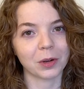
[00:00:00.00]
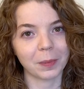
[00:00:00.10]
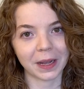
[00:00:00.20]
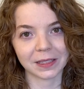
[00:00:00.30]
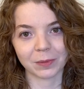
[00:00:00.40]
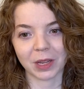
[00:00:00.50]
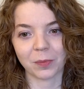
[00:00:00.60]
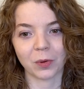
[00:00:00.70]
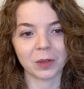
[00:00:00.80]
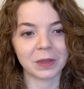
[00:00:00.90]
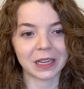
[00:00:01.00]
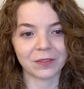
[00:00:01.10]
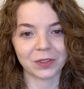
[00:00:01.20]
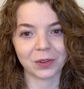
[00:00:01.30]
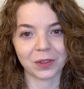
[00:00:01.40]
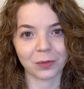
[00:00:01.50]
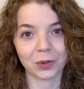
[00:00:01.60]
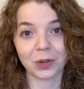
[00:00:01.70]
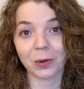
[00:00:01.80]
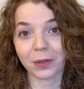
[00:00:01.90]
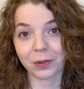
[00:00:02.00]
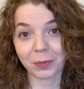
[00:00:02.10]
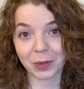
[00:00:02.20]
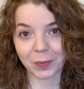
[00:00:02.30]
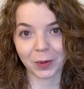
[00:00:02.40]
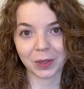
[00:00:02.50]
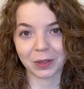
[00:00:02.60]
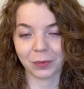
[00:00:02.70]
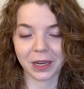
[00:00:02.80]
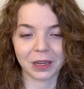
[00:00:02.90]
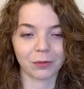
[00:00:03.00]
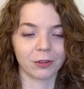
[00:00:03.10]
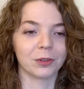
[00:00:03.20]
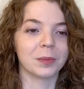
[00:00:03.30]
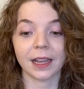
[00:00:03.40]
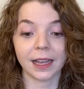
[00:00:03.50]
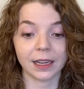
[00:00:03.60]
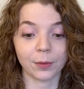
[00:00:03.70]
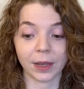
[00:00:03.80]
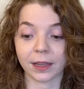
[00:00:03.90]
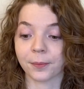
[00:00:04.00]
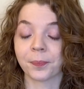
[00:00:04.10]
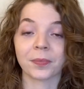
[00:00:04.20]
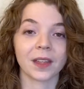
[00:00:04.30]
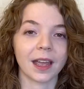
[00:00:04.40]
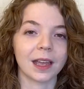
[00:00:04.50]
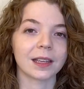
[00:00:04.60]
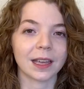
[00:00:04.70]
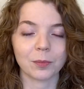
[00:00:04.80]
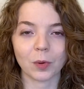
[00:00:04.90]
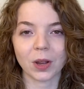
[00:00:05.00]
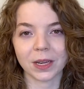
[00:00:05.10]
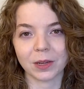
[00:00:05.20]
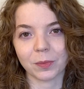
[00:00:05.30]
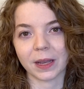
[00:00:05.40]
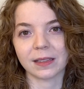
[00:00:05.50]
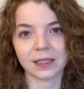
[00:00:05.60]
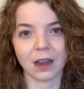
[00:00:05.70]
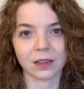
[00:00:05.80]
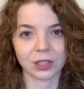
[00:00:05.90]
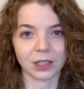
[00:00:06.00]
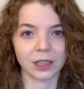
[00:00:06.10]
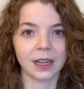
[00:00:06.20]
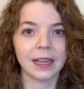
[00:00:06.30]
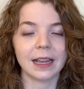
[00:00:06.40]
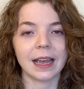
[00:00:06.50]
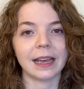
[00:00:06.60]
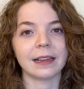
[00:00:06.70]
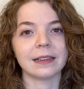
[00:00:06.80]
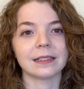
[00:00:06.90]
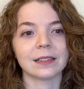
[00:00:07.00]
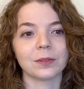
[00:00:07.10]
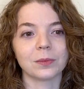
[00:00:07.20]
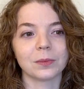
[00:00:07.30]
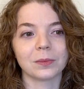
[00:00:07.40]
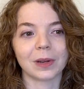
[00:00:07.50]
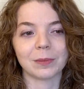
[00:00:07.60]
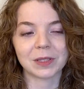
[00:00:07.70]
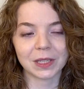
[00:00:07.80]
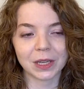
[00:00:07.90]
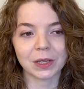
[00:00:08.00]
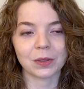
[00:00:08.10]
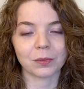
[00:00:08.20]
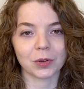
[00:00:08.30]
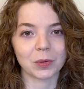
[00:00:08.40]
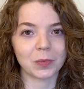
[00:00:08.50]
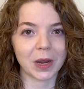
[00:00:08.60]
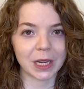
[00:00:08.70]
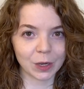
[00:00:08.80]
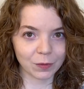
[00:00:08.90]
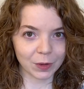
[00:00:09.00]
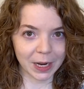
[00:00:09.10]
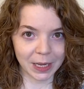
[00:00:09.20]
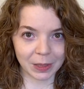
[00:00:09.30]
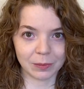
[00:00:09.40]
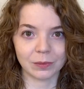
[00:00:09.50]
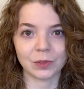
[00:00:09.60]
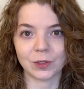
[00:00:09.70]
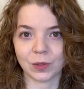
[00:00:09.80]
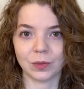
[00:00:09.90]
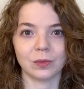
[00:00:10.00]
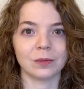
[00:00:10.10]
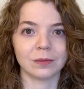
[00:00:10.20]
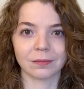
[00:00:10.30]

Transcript: past my appointment, even though there were no other people in the waiting room. Anyway, I get brought in by the doctor and I'm sitting in the room waiting for him to